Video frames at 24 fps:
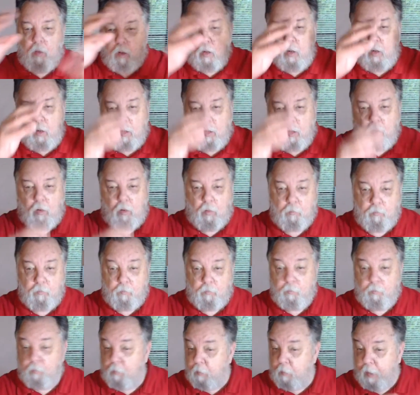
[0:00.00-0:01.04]

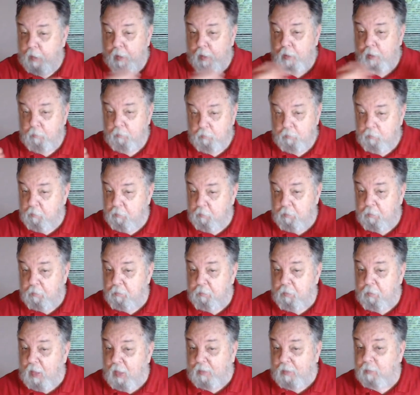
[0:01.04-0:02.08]
Um, and
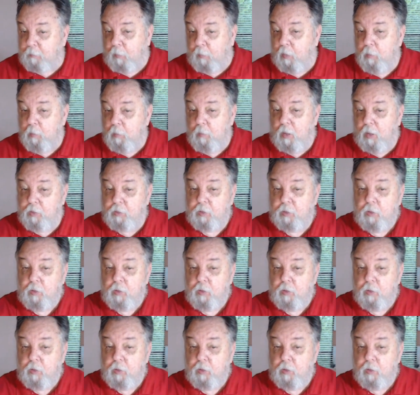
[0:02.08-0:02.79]
that's pretty much